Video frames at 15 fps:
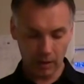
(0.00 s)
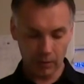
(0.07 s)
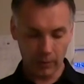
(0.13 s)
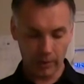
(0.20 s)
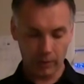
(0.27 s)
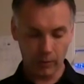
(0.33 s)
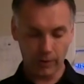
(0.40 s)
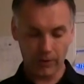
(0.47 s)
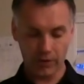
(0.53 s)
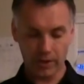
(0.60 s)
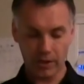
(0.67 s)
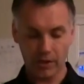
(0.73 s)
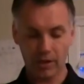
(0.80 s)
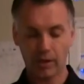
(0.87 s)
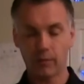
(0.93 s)
which was
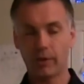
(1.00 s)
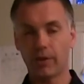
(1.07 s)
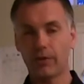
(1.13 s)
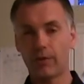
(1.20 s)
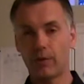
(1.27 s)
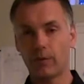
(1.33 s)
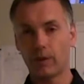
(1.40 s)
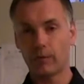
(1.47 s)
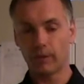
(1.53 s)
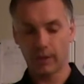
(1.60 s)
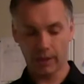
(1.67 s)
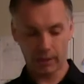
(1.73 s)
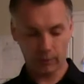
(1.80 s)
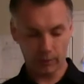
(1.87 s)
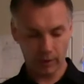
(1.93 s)
essentially Windows 3.1 with
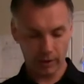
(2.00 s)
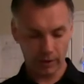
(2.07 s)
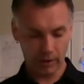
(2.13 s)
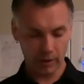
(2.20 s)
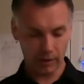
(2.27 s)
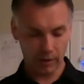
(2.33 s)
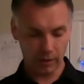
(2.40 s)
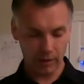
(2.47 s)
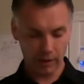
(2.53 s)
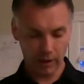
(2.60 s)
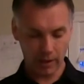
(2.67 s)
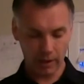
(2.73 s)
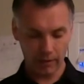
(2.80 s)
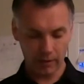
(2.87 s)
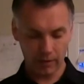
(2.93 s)
networking. And
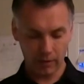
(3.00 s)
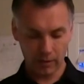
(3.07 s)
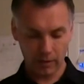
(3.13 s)
then